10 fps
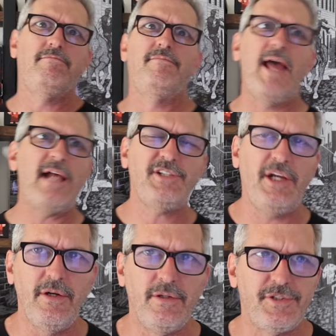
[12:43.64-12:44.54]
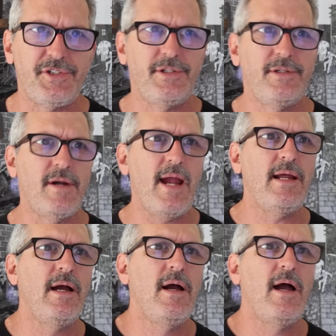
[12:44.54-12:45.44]
That's huge,
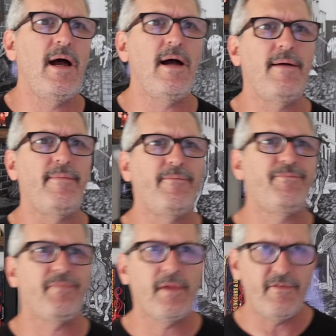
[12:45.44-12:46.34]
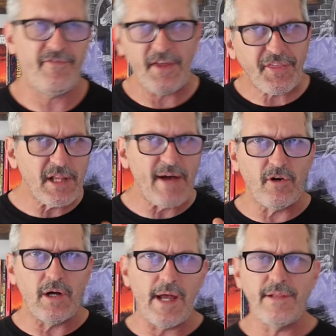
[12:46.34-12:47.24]
right? 5th
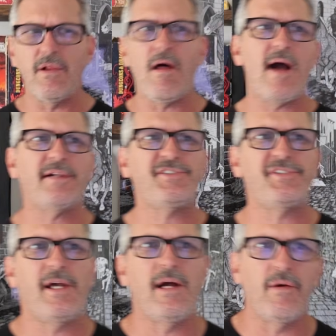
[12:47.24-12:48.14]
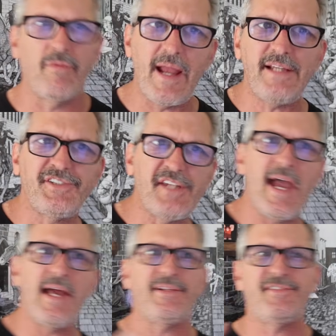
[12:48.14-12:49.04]
level unlocks Raise
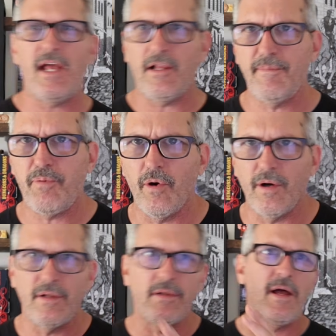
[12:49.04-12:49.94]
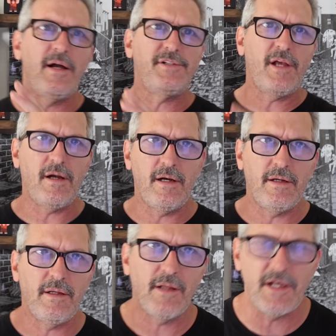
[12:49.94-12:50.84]
Dead, Teleport,
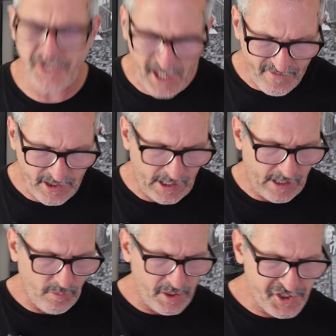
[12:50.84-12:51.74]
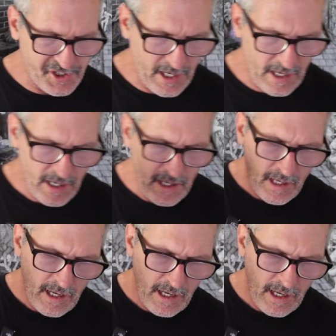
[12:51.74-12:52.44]
Longevity, which that's